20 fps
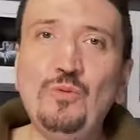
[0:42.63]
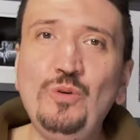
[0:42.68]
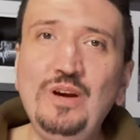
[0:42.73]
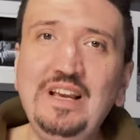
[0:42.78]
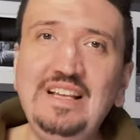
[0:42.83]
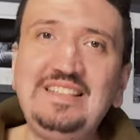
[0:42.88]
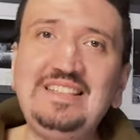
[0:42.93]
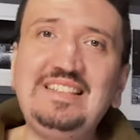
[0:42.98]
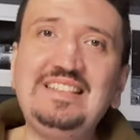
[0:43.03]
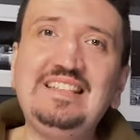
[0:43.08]

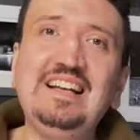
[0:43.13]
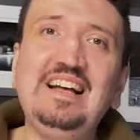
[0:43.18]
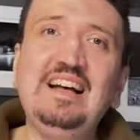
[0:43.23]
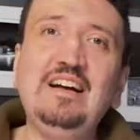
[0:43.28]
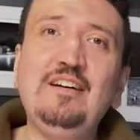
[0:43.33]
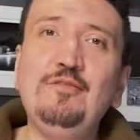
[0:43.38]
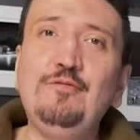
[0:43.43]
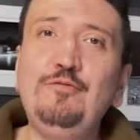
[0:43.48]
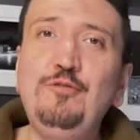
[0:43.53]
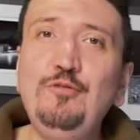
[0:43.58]
with
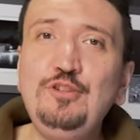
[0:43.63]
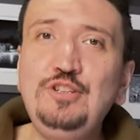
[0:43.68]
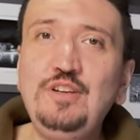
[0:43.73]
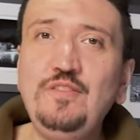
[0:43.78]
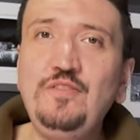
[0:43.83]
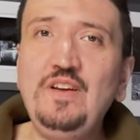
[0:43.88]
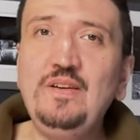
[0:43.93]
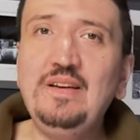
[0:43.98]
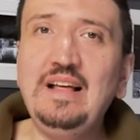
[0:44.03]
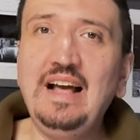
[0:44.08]

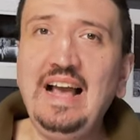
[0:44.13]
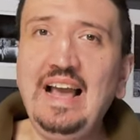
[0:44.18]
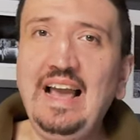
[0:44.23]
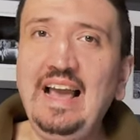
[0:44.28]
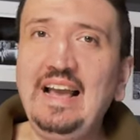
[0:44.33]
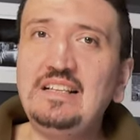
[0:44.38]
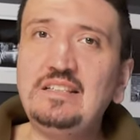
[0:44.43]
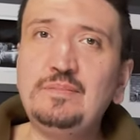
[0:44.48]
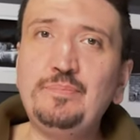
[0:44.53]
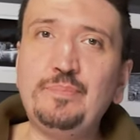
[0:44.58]
Fujifilm
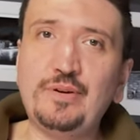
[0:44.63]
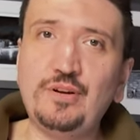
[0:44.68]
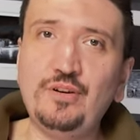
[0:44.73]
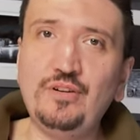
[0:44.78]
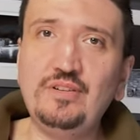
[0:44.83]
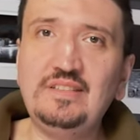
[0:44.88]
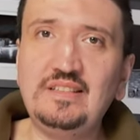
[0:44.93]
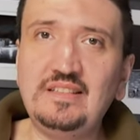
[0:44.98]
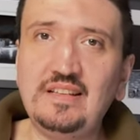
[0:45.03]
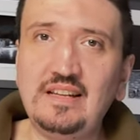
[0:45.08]

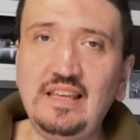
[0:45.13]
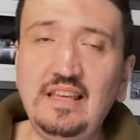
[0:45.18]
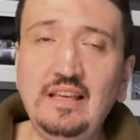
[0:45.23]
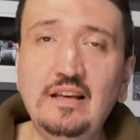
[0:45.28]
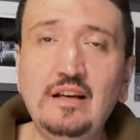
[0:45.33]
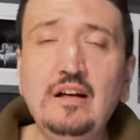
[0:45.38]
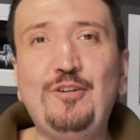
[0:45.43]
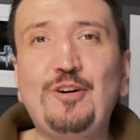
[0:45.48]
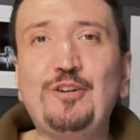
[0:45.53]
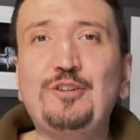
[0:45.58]

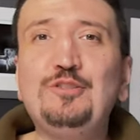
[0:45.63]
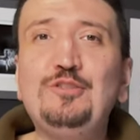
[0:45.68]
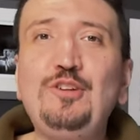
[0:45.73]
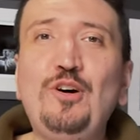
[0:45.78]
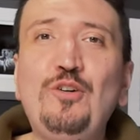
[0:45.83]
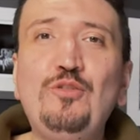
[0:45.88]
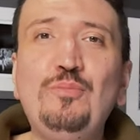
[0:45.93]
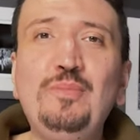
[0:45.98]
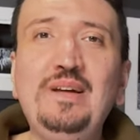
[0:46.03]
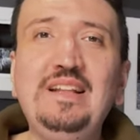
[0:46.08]
X-Pro3 for
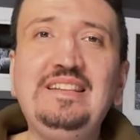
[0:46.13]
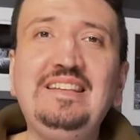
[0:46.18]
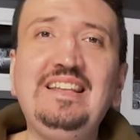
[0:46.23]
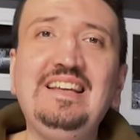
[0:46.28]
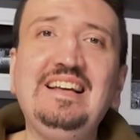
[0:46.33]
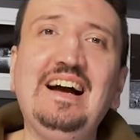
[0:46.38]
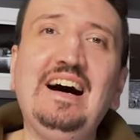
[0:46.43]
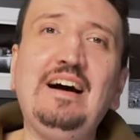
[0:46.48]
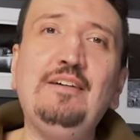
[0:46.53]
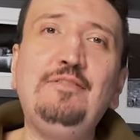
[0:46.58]

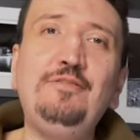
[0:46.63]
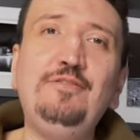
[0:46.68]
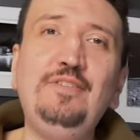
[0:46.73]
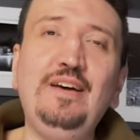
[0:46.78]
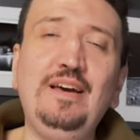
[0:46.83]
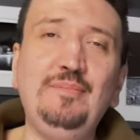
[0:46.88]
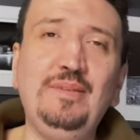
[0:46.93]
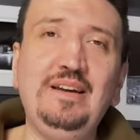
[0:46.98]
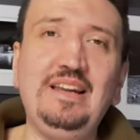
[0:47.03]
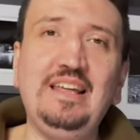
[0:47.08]
documenting a
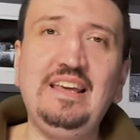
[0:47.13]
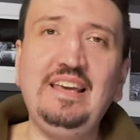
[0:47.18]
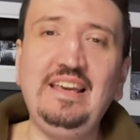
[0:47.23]
family